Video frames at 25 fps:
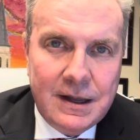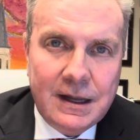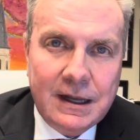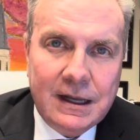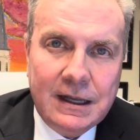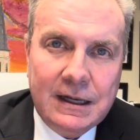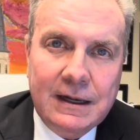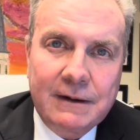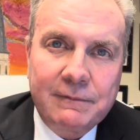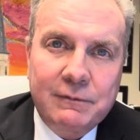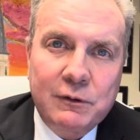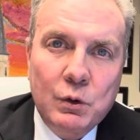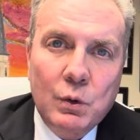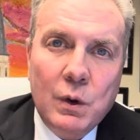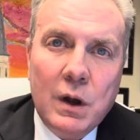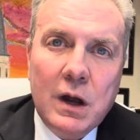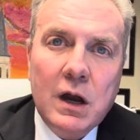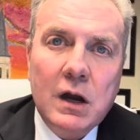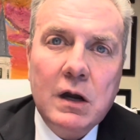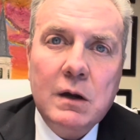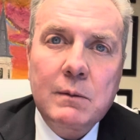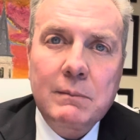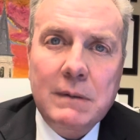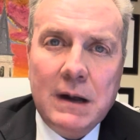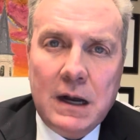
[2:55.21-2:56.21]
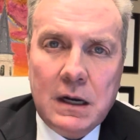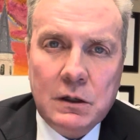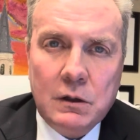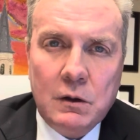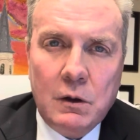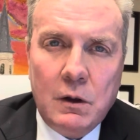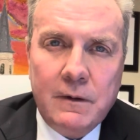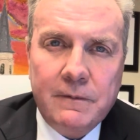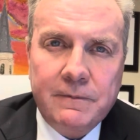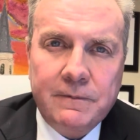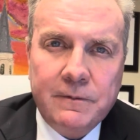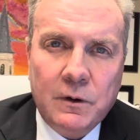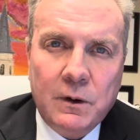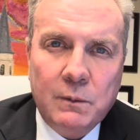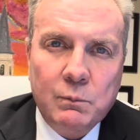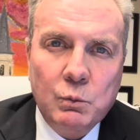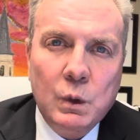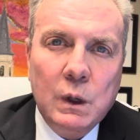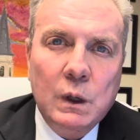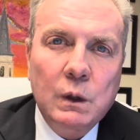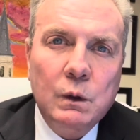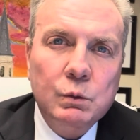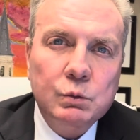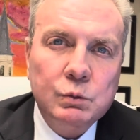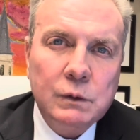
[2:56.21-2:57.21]
And if you hire my law firm, we
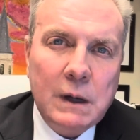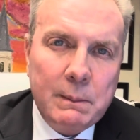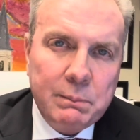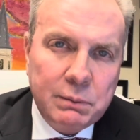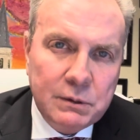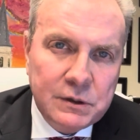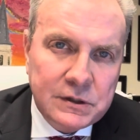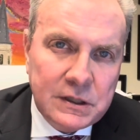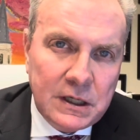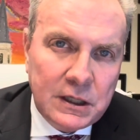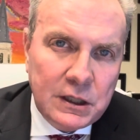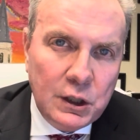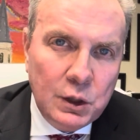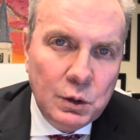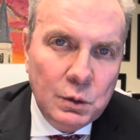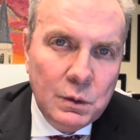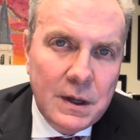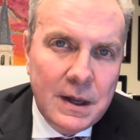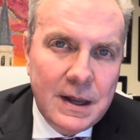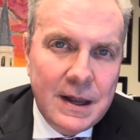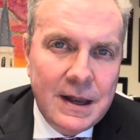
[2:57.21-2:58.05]
will represent you